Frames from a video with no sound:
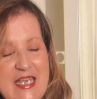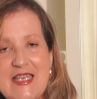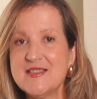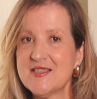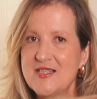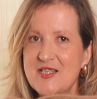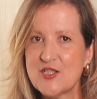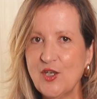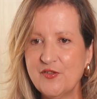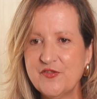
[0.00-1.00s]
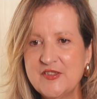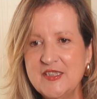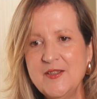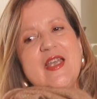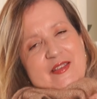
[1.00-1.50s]
It's soft
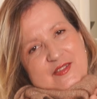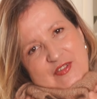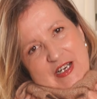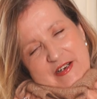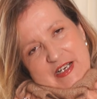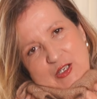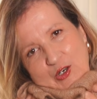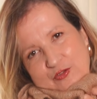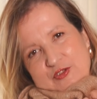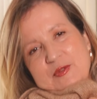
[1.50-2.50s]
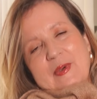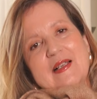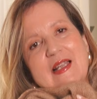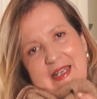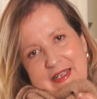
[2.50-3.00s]
and very
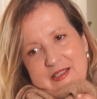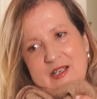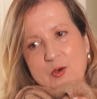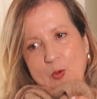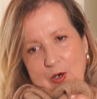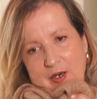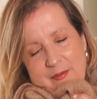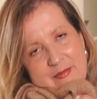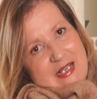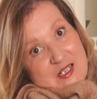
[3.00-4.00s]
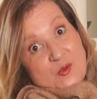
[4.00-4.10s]
comfortable and warm as